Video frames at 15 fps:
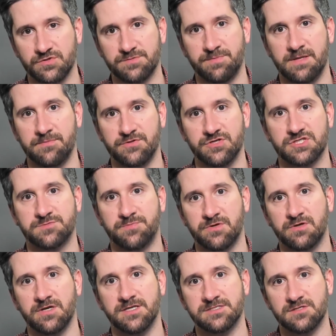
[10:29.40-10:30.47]
be able to
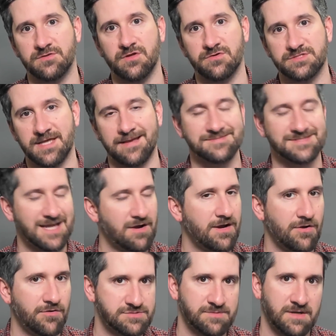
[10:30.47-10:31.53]
experience those games. Now, I
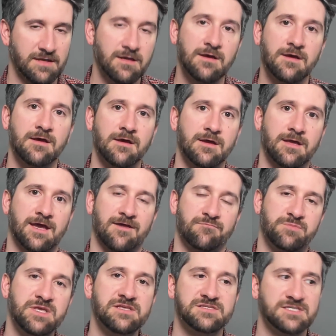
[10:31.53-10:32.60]
know there's many kind of
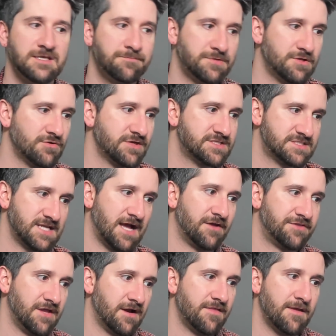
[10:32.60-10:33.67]
PC purists out
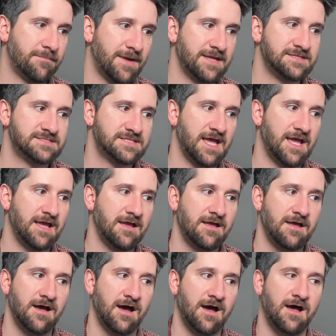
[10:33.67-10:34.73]
there that might say
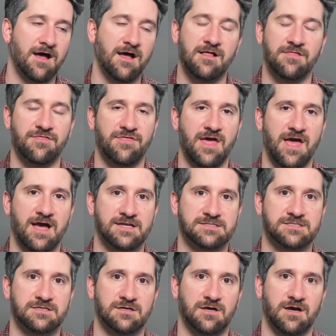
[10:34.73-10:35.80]
uh,
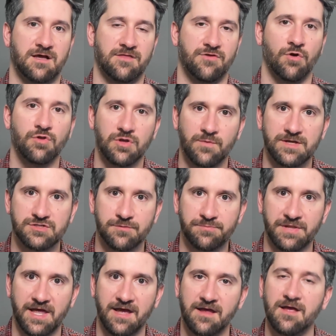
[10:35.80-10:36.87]
that uh, the only way to
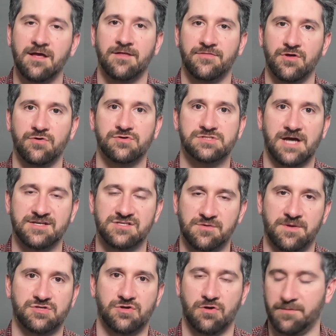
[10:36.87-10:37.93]
play those
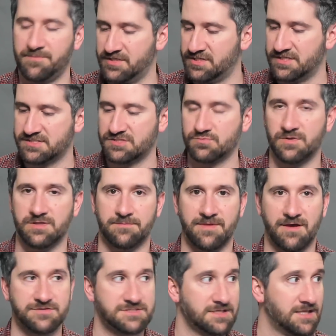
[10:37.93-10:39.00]
isometric RPGs is with a
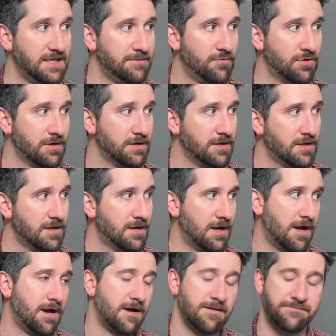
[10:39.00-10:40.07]
mouse and keyboard.
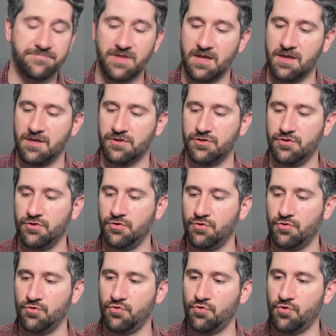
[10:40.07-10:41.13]
Um,
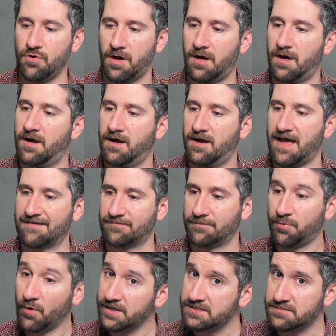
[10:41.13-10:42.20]
you uh, have a
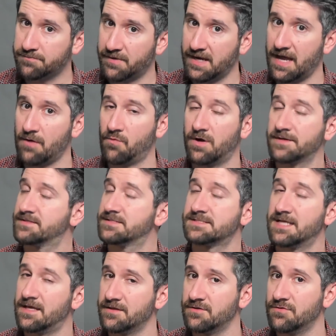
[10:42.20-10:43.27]
point, but I want to
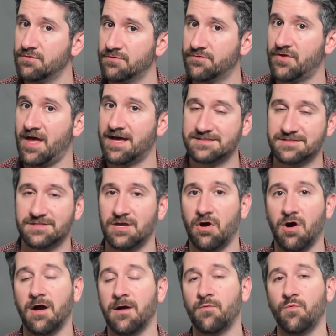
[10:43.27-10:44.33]
tell you that there
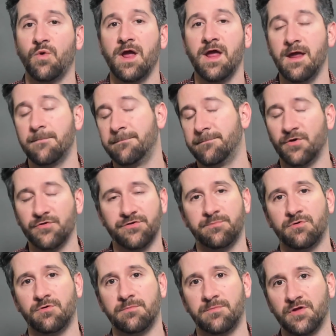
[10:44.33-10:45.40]
are way
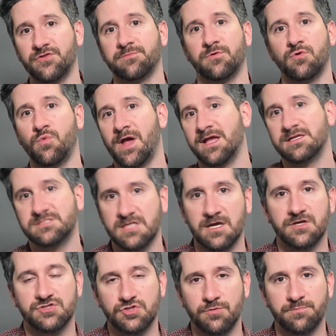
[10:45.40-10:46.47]
multiple multiple ways
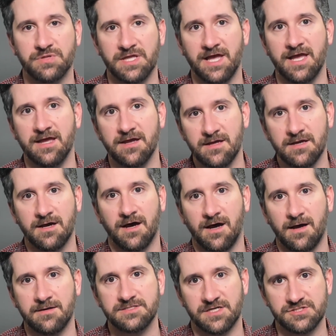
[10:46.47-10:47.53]
to play
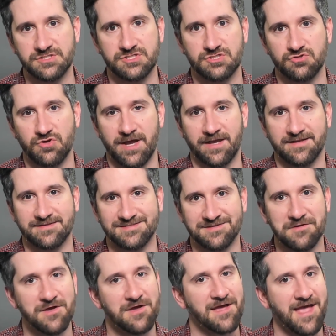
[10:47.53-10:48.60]
uh, Dungeons and Dragons,
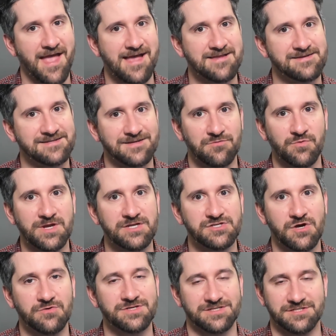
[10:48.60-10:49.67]
and we
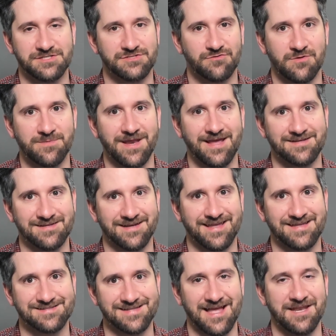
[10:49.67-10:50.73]
don't discriminate
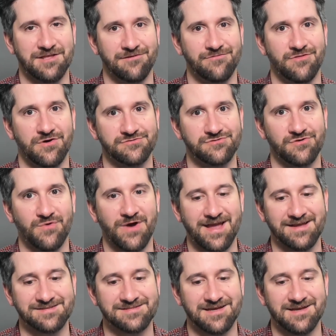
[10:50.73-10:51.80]
against any of those
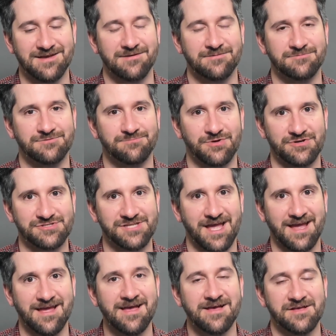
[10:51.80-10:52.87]
ways per
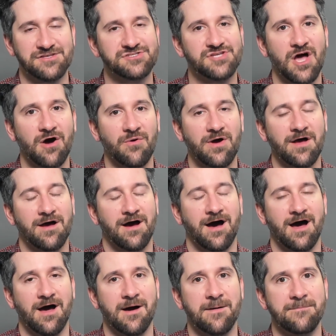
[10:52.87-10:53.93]
se. So
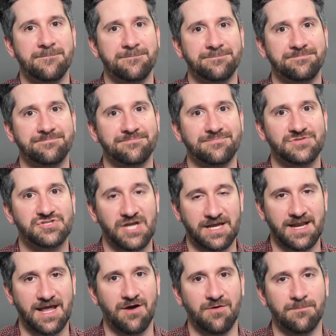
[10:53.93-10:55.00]
um, check
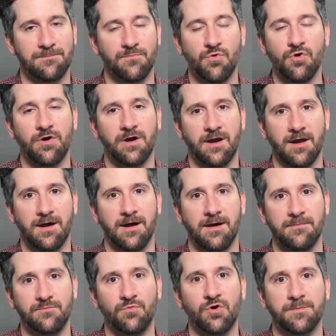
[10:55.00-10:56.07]
it out. More uh,
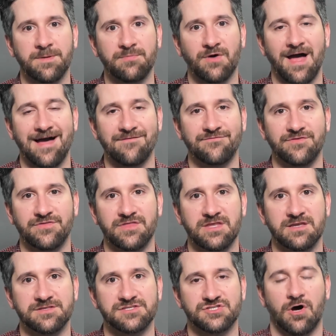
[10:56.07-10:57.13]
more people have the
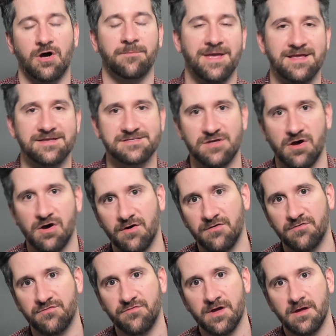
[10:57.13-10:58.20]
install base
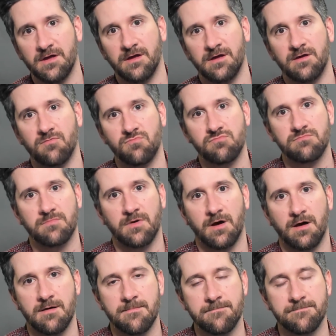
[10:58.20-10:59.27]
of
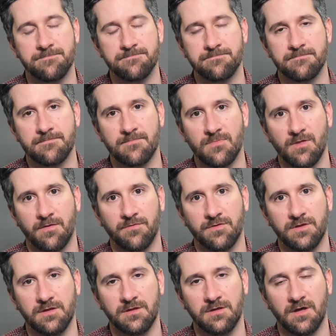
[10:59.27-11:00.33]
um,
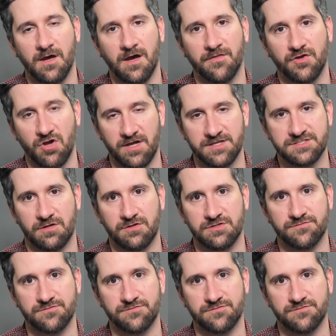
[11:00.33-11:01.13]
the uh, the consoles